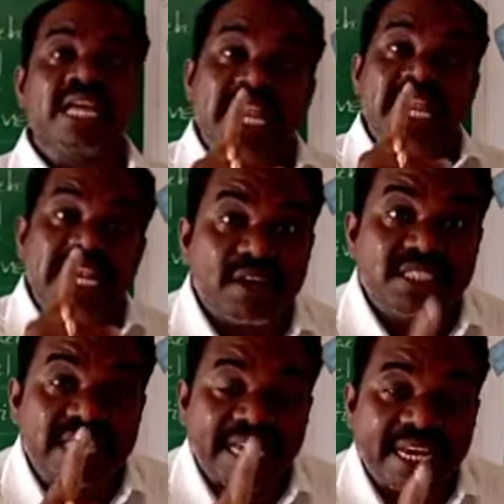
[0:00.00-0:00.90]
Liver
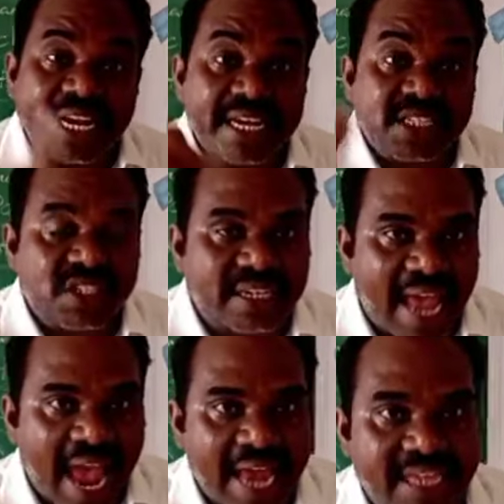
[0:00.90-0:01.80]
secretes
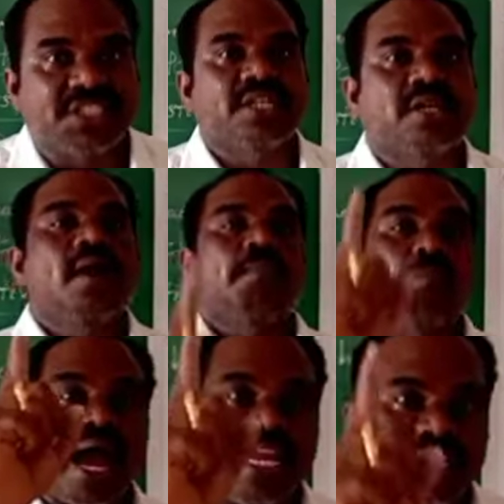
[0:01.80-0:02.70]
dash
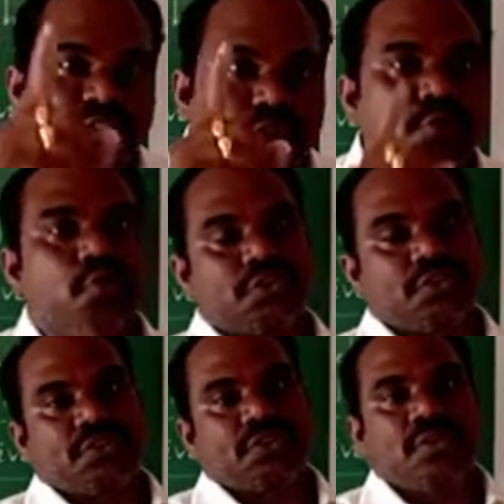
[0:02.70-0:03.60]
bile
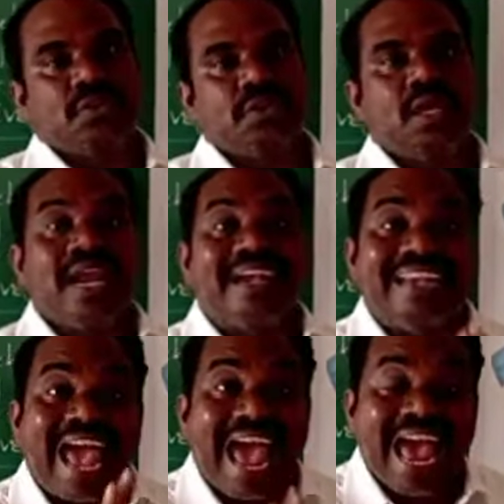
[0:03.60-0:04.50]
juice.
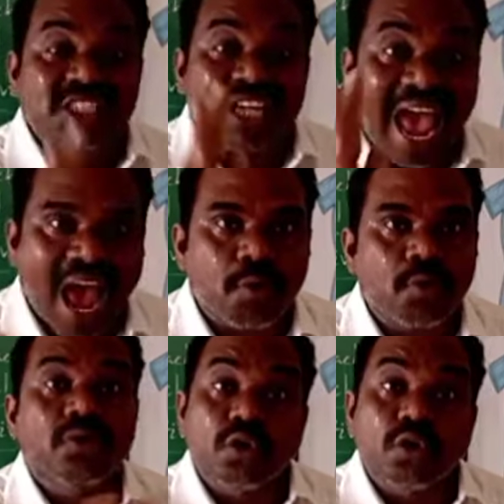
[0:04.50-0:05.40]
Dash
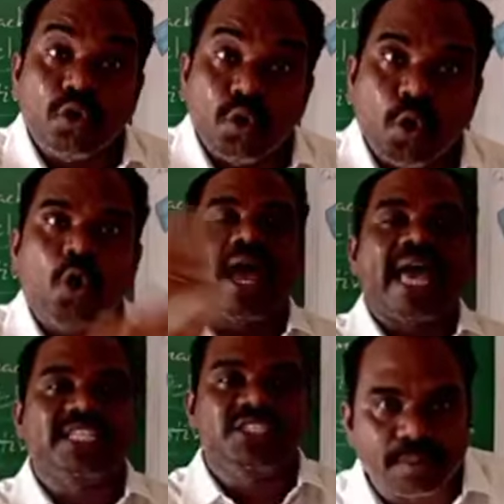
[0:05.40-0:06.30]
have no
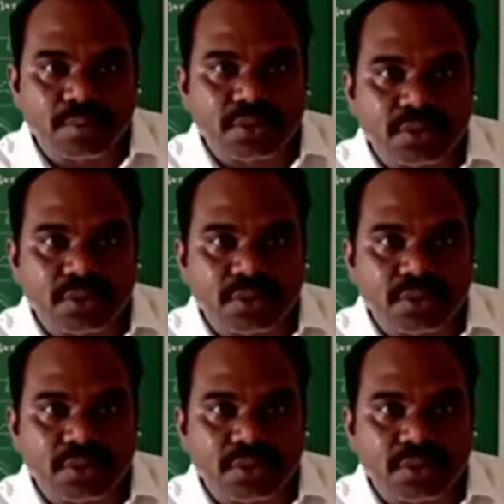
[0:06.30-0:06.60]
enzymes.